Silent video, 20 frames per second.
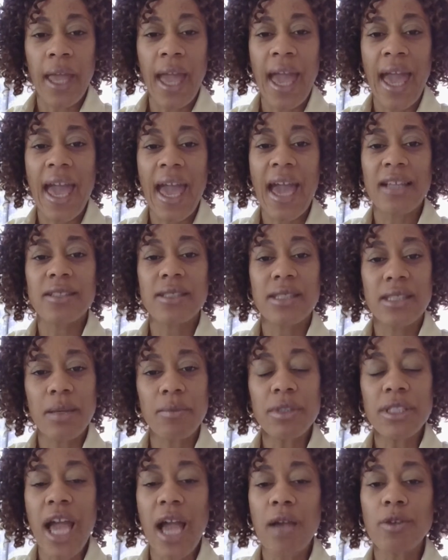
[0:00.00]
And
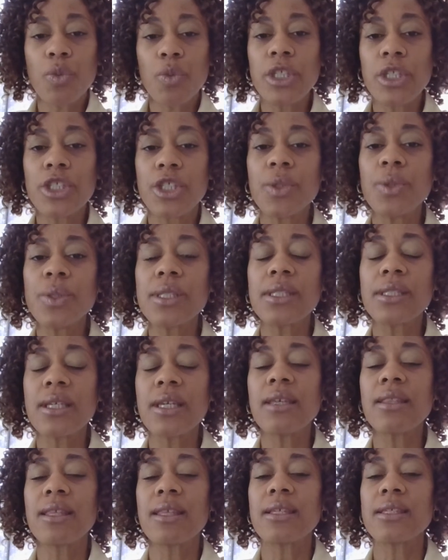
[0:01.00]
sometimes we do
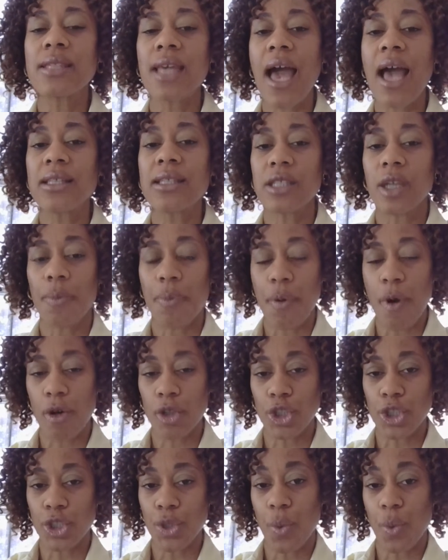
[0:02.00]
see this as an
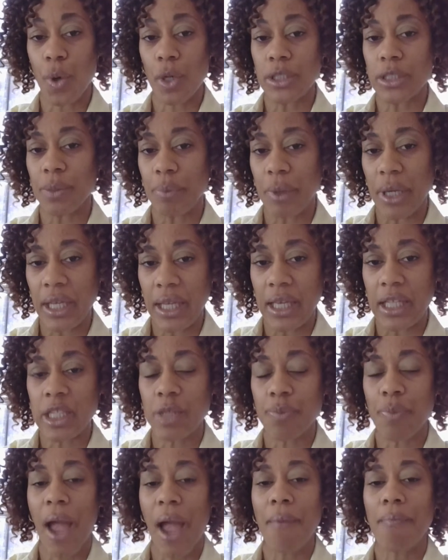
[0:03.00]
approach towards
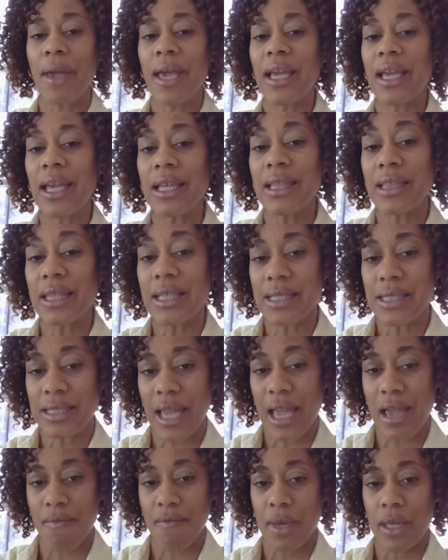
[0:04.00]
obedience by making these
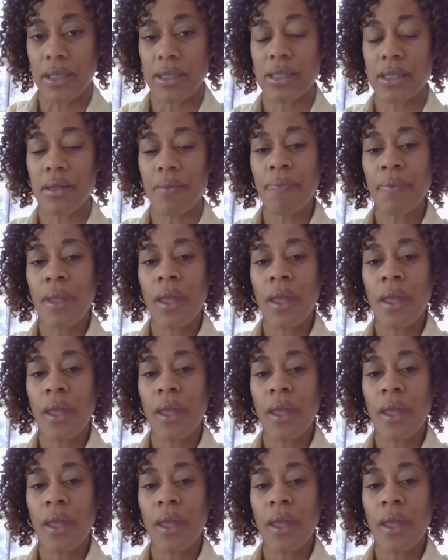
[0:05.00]
statements.